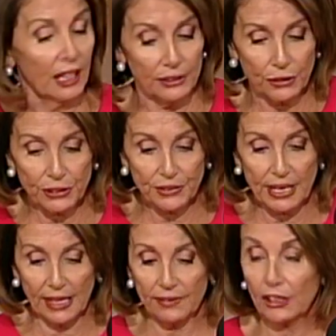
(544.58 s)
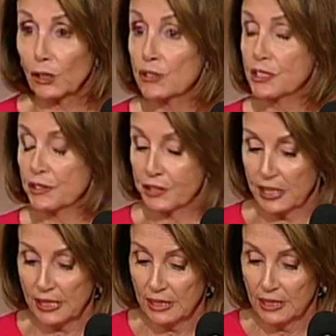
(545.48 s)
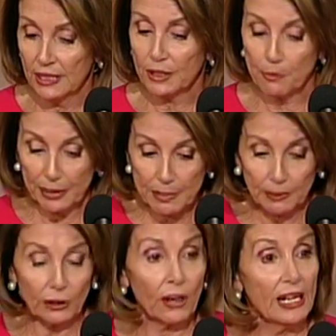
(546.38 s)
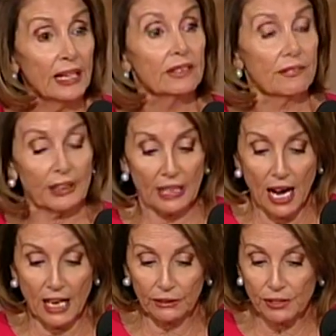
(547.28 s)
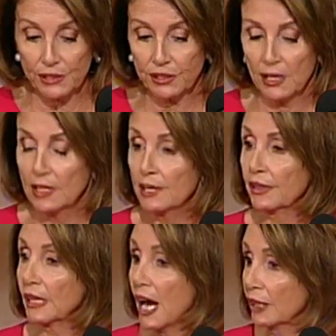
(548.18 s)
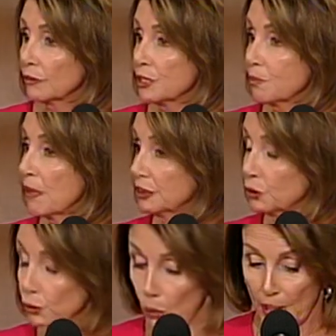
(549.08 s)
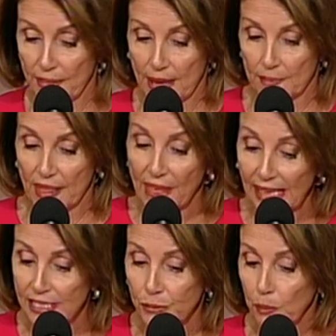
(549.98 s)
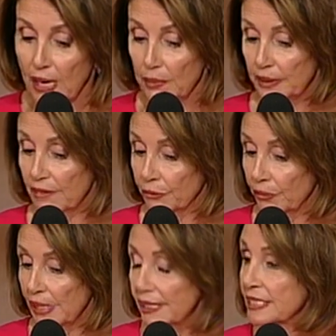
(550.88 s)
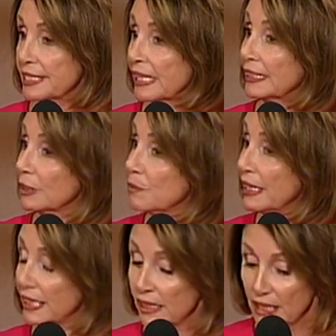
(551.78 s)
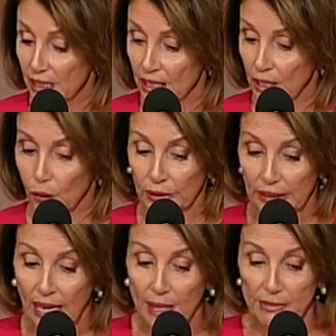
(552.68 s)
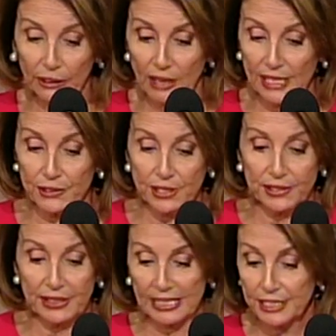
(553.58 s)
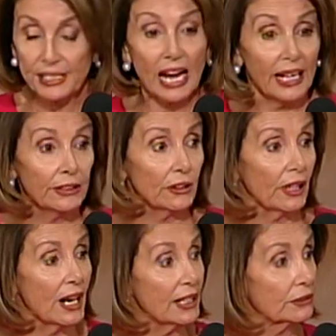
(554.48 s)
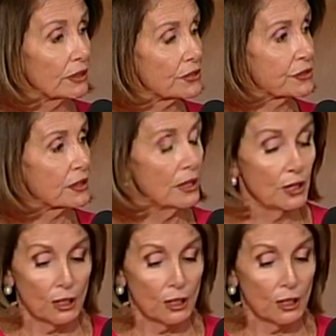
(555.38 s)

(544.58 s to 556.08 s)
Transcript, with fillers: understand the urgency. The people are ahead of the Congress. The Congress must join them. And that is why we have created a select committee on climate crisis. The entire Congress